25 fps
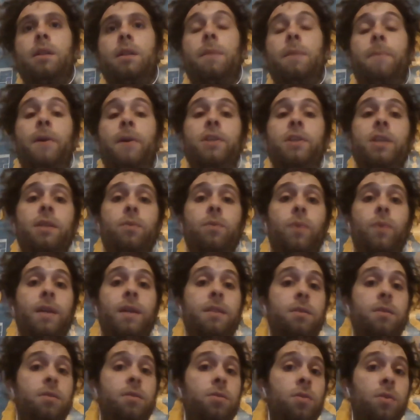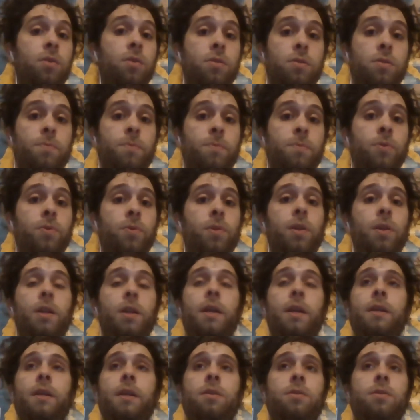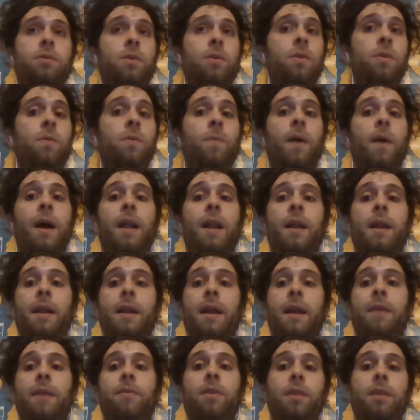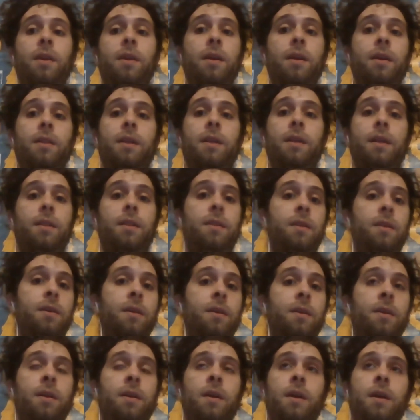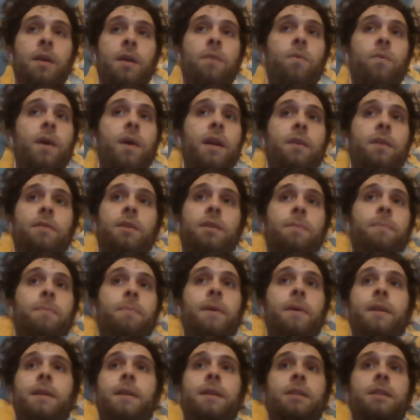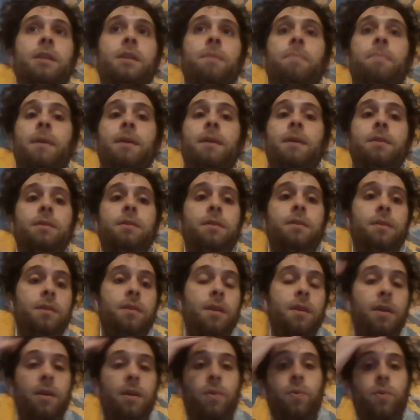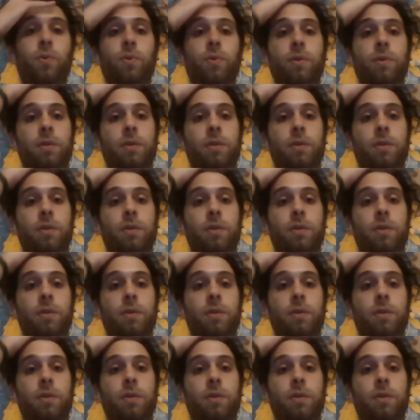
project went so smoothly, so well, and everything, that one of the participants who